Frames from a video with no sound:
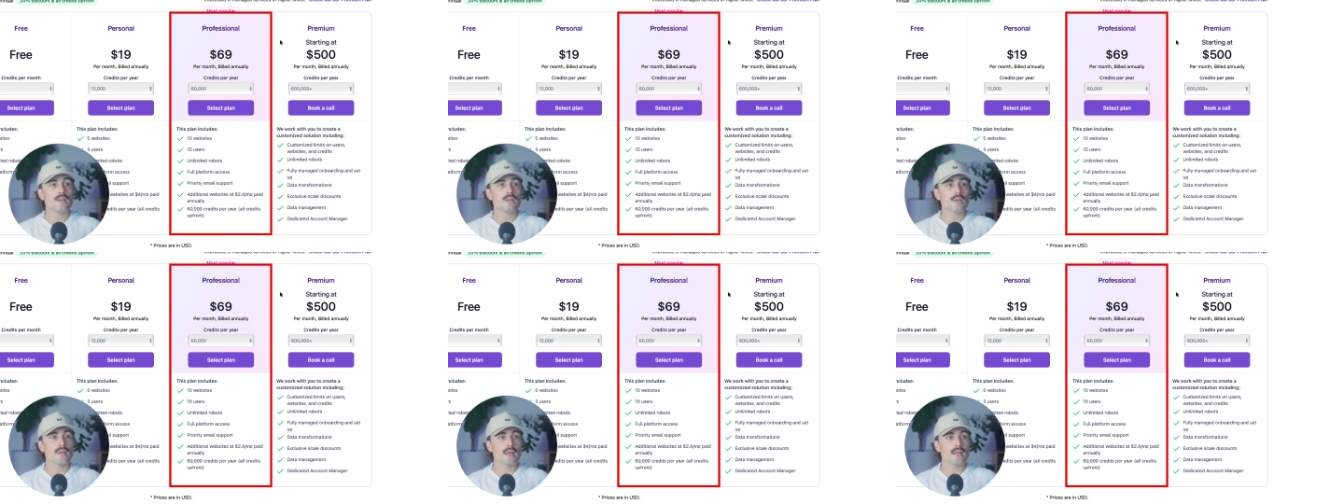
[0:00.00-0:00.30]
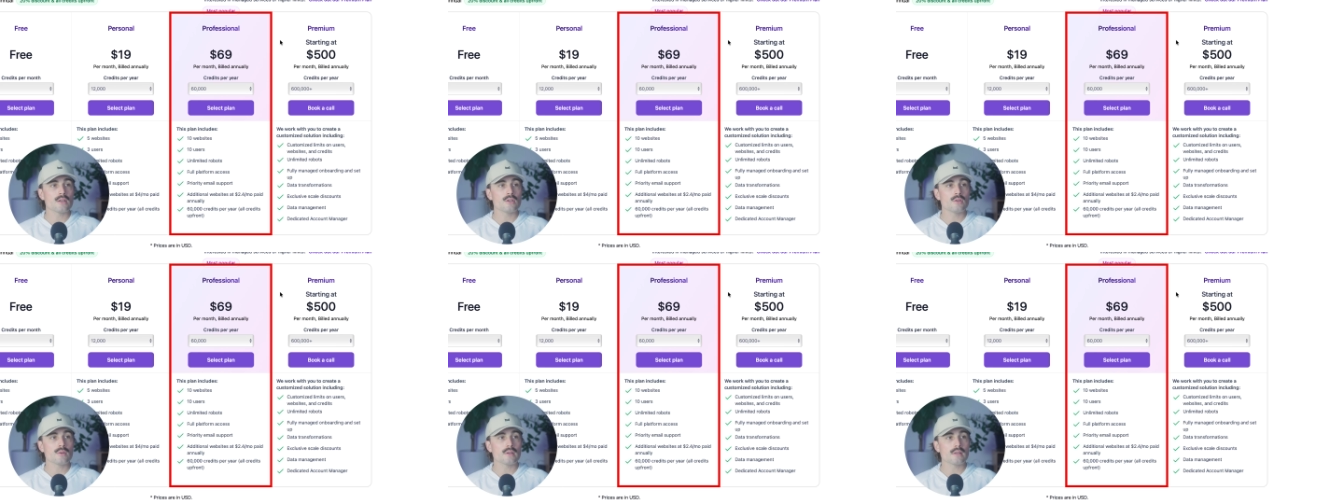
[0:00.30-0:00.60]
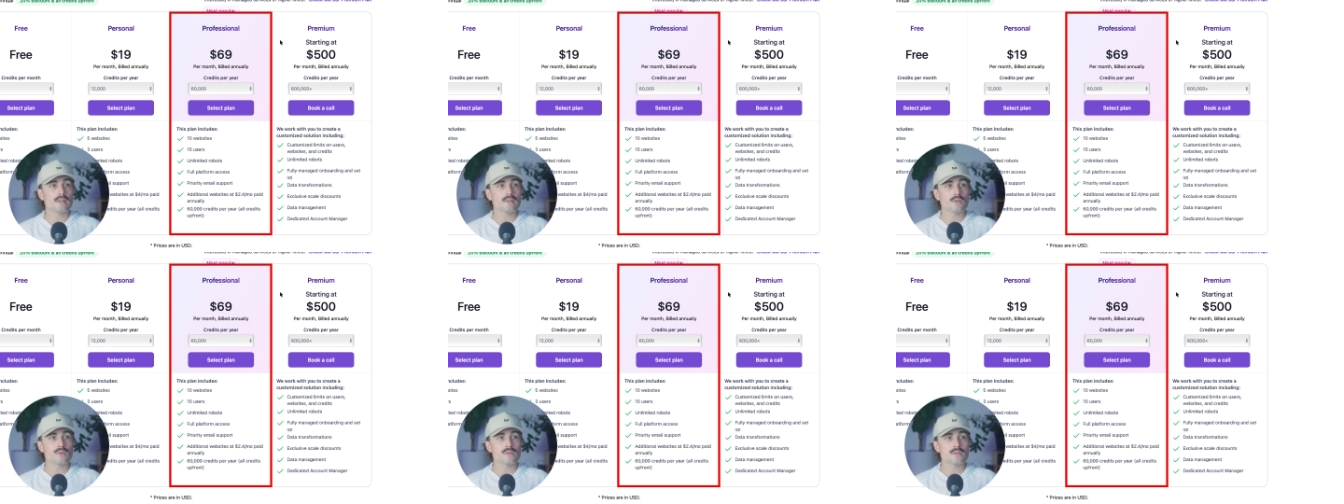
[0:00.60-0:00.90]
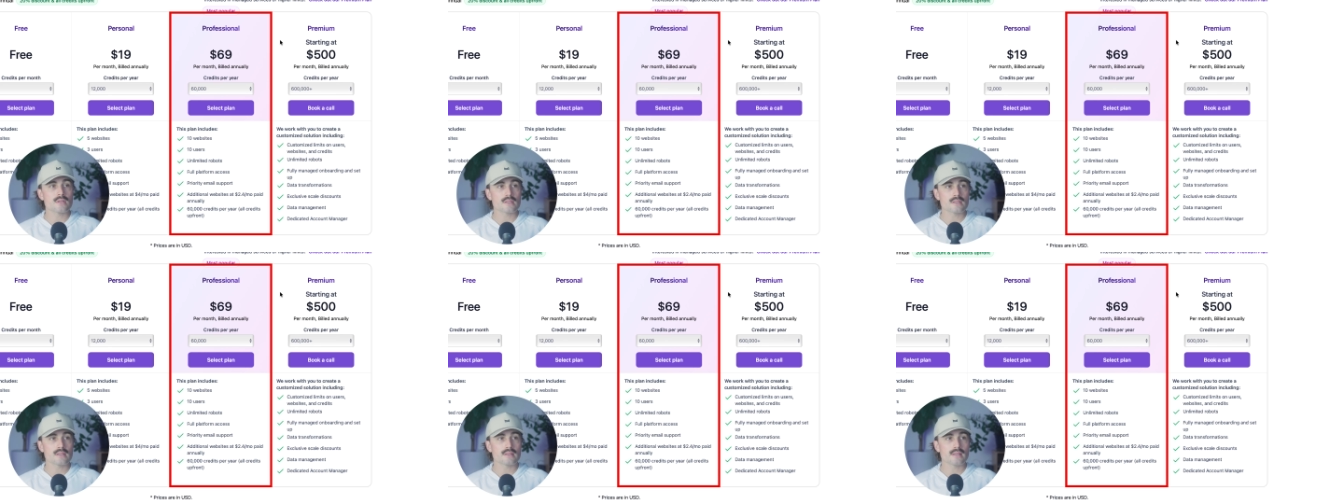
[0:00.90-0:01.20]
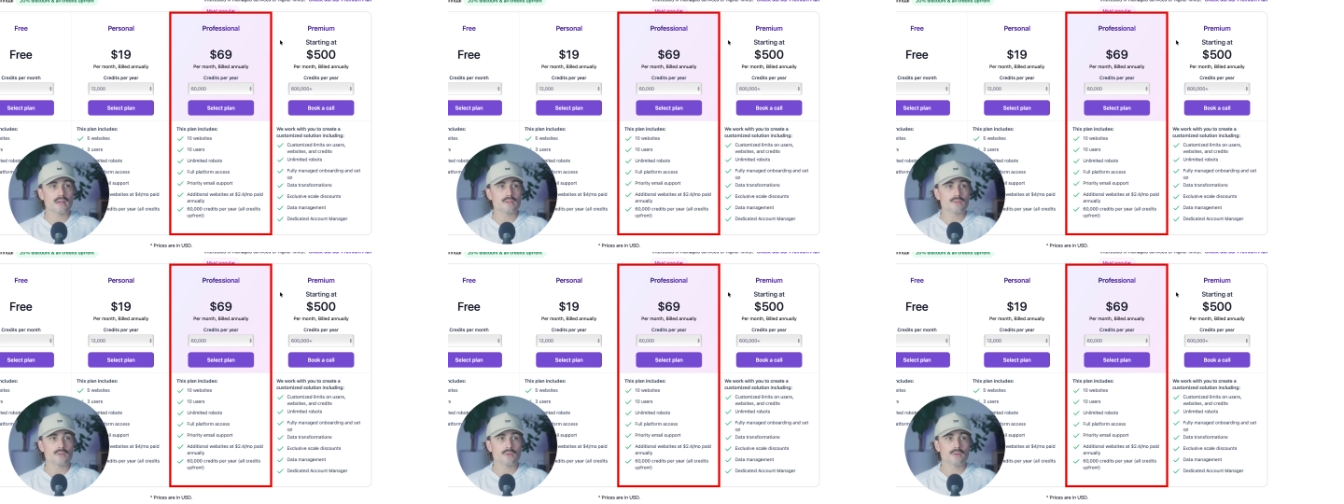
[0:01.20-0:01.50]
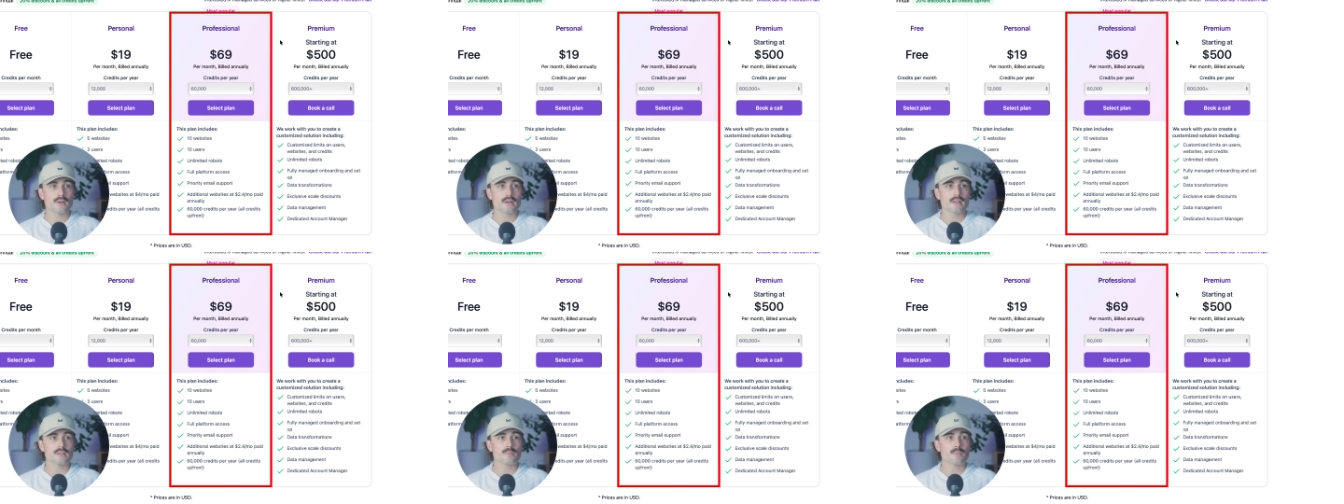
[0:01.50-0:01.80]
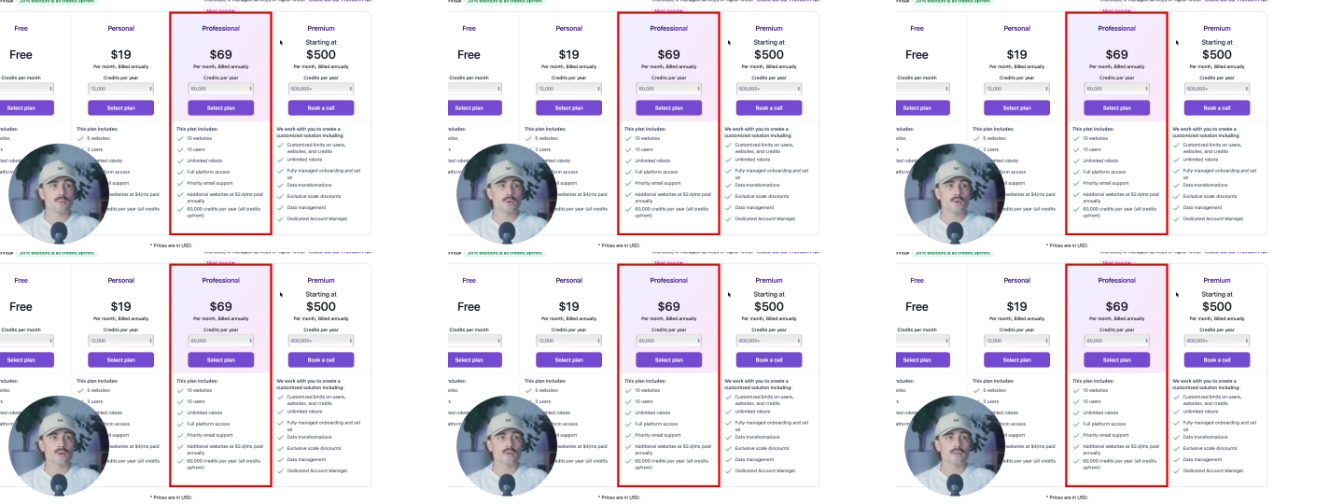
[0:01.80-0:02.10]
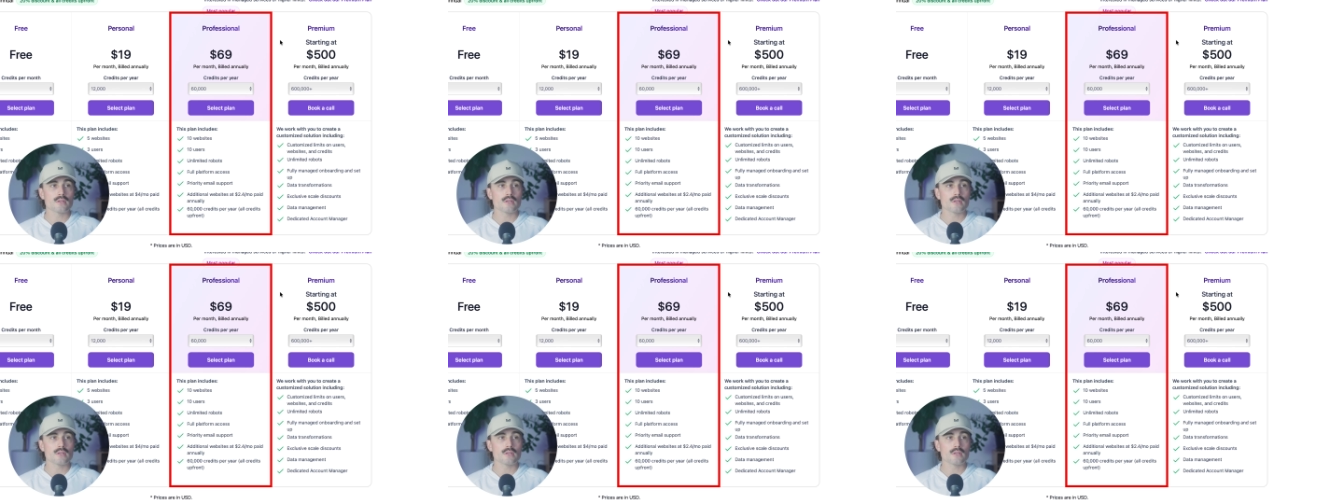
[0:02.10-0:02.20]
And again, you get those 60,000 credits per